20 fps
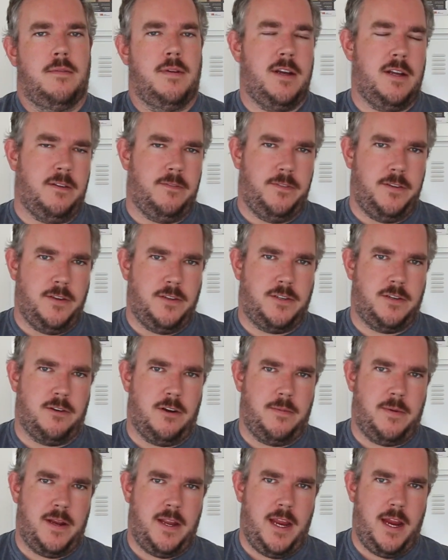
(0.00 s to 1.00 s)
Well, Future
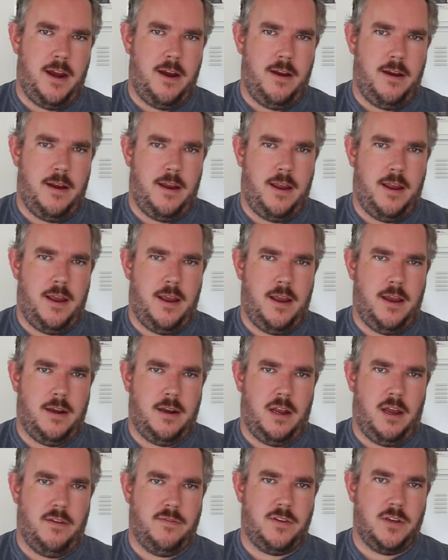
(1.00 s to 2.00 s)
Ruben here, and
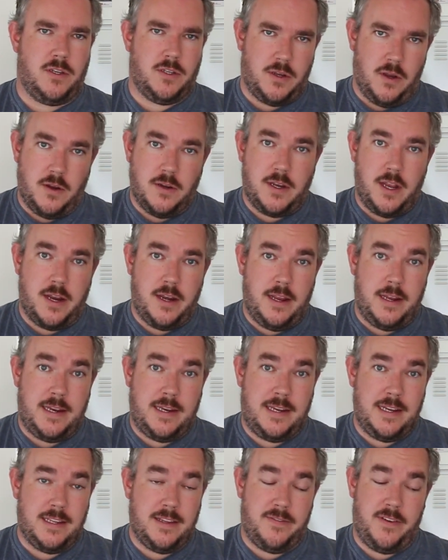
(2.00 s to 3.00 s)
I've just got done
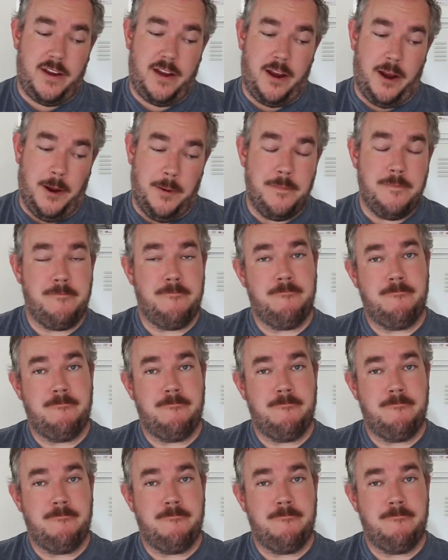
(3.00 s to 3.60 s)
editing the video.